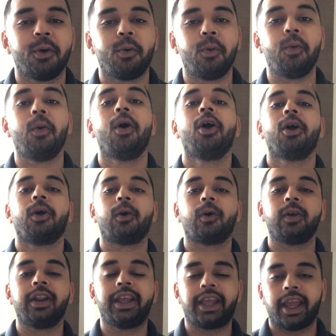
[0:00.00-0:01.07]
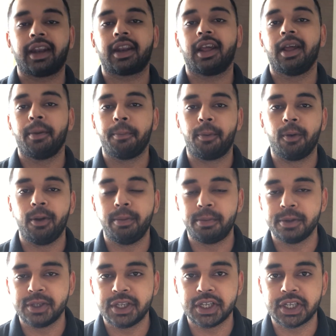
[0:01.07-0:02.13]
who could get pole
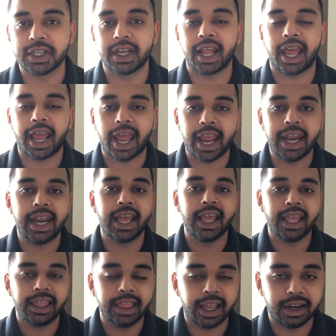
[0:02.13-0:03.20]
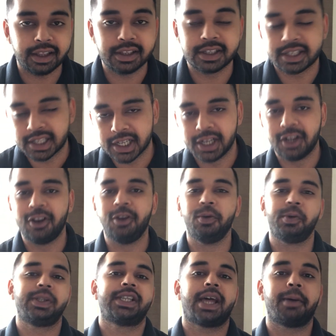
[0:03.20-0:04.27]
position, and that is Sir
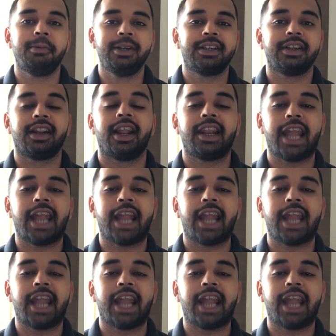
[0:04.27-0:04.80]
Lewis Hamilton.